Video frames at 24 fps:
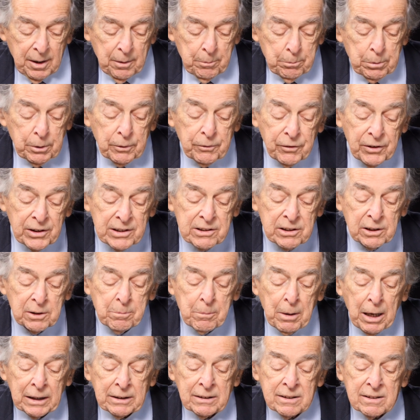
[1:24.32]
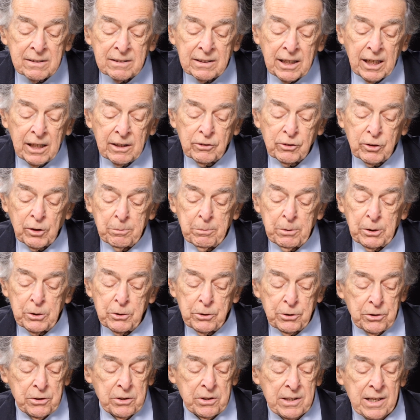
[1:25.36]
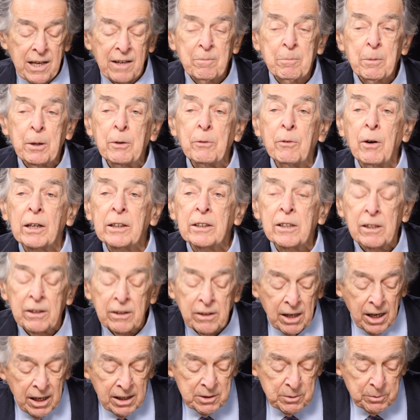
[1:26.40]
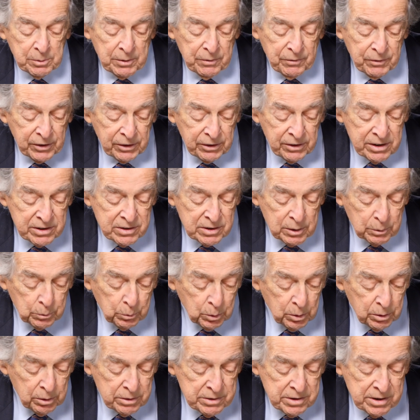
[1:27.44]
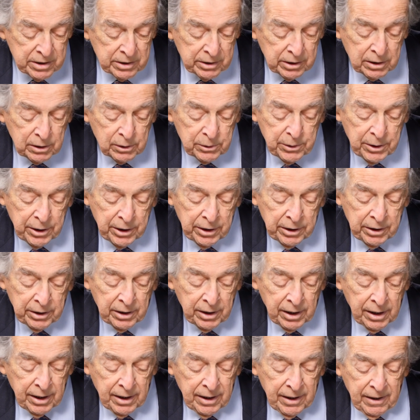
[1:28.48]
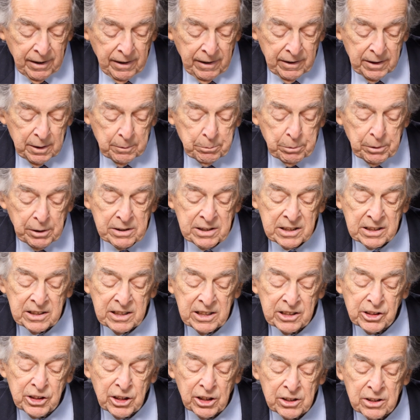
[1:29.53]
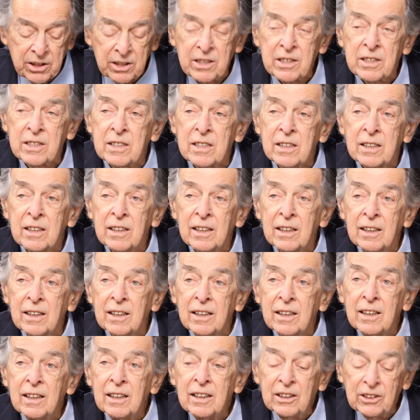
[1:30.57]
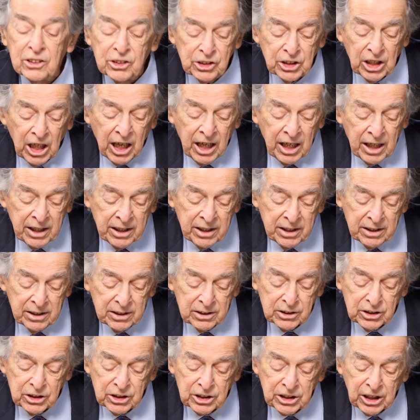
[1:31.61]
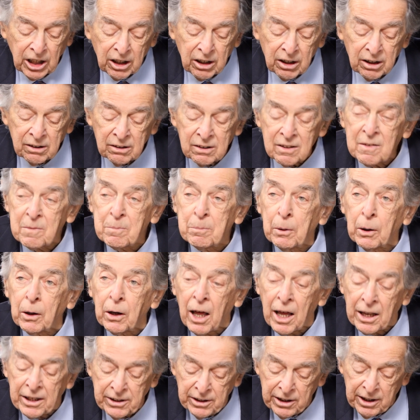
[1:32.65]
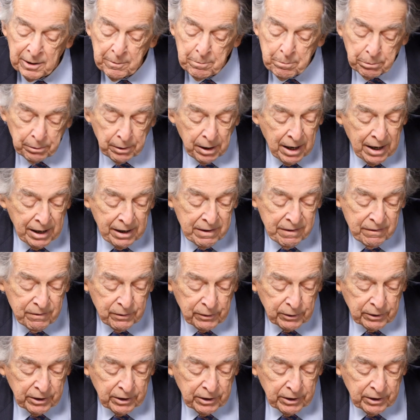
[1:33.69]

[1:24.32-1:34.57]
Professor Matta's contributions have been recognized with various awards, including the prestigious John Charles Polanyi Prize for